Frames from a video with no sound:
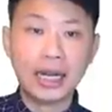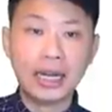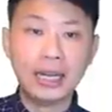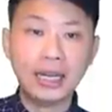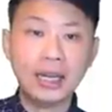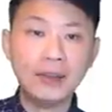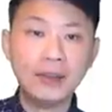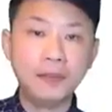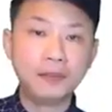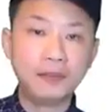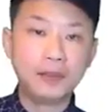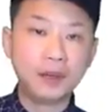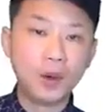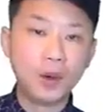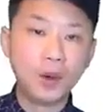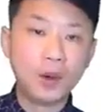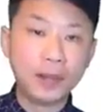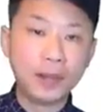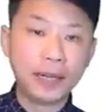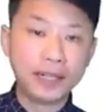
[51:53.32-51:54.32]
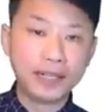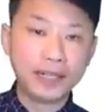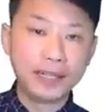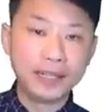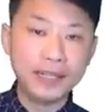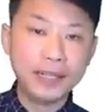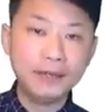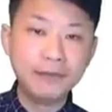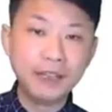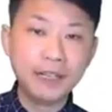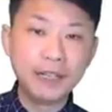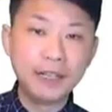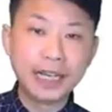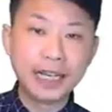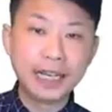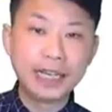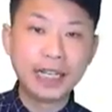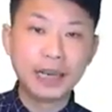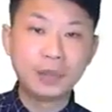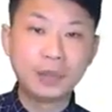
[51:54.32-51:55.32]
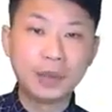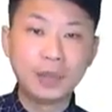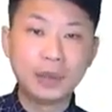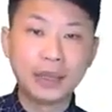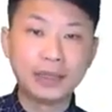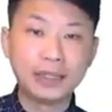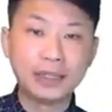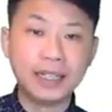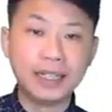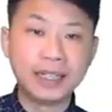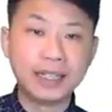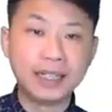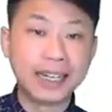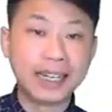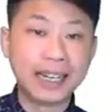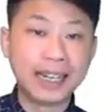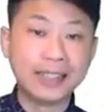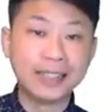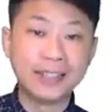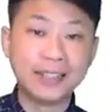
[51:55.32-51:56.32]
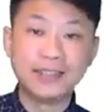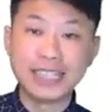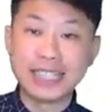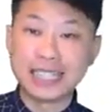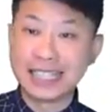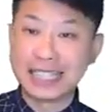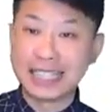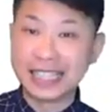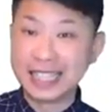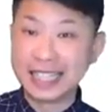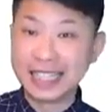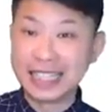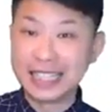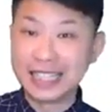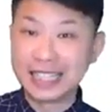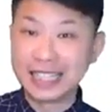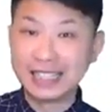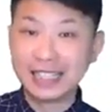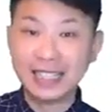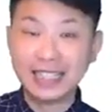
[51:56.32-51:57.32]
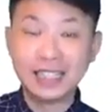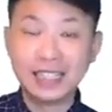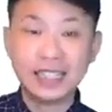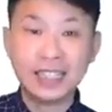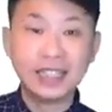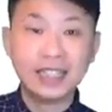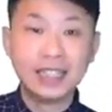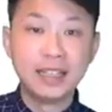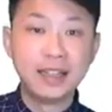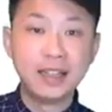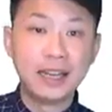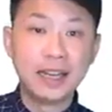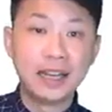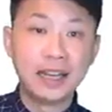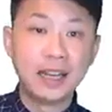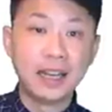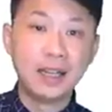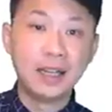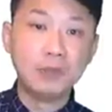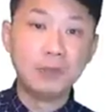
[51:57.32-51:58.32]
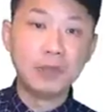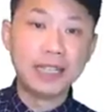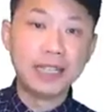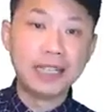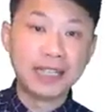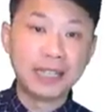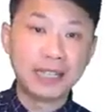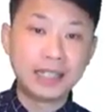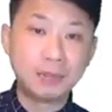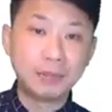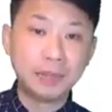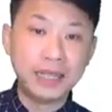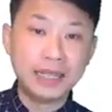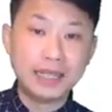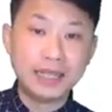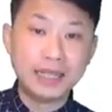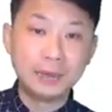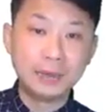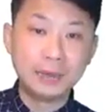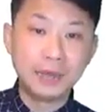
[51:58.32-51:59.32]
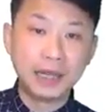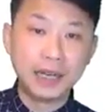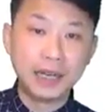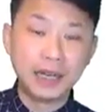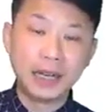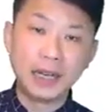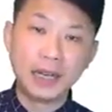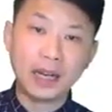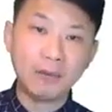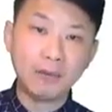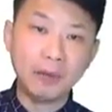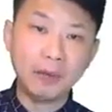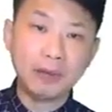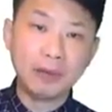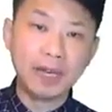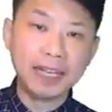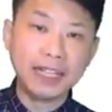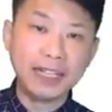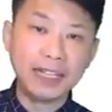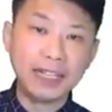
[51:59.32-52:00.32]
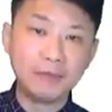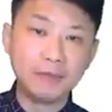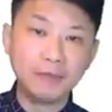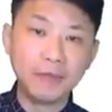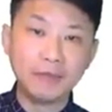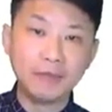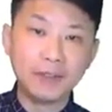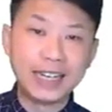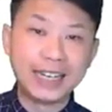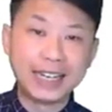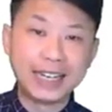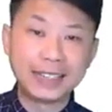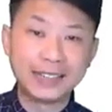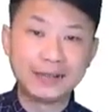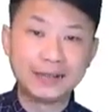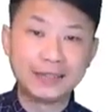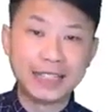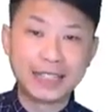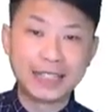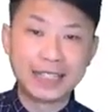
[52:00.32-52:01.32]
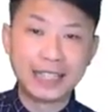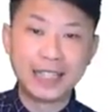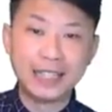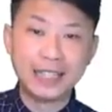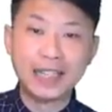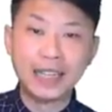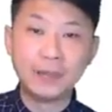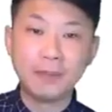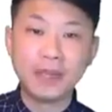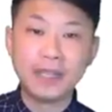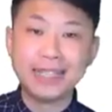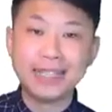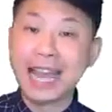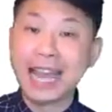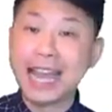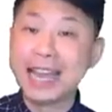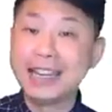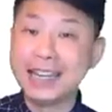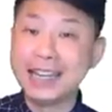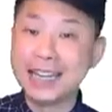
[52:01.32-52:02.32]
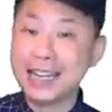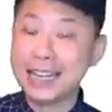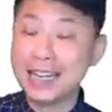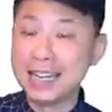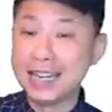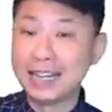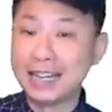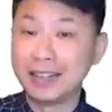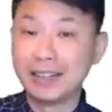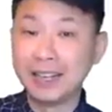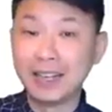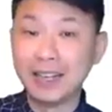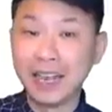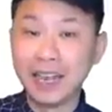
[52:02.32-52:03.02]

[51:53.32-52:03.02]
if the lower bound is 0 and the upper bound is an asterisk, okay, then we can simply replace it with an asterisk. That means any. Okay,